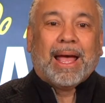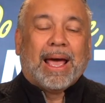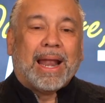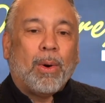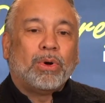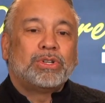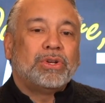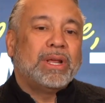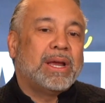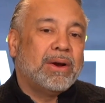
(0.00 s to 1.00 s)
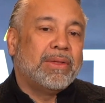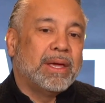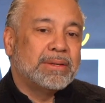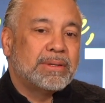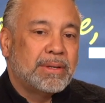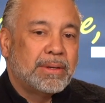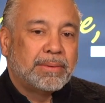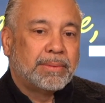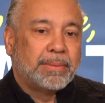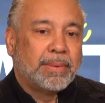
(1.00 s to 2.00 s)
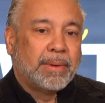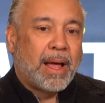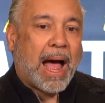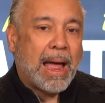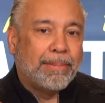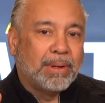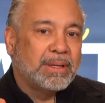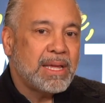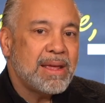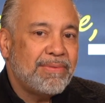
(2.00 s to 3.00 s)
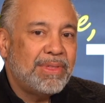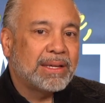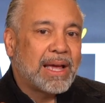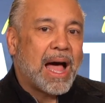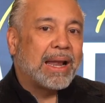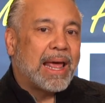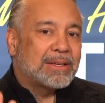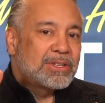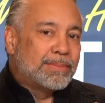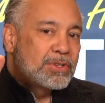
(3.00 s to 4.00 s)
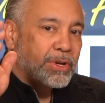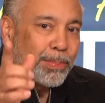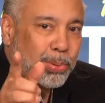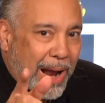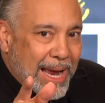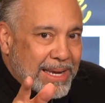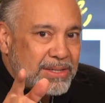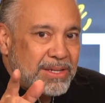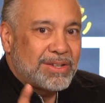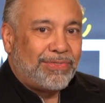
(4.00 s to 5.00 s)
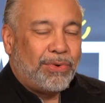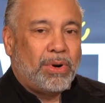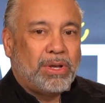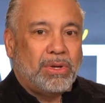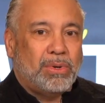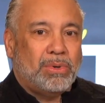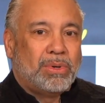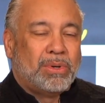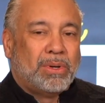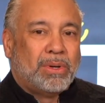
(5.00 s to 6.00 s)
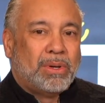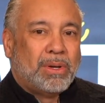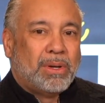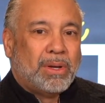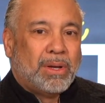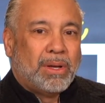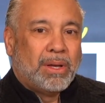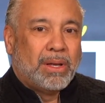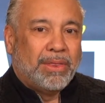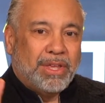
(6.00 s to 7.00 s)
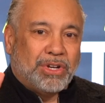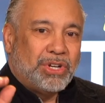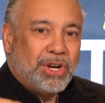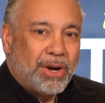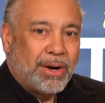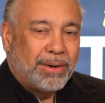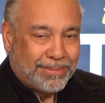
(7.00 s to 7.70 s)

And I want you to hear this. I believe that God has some surprises for you this year.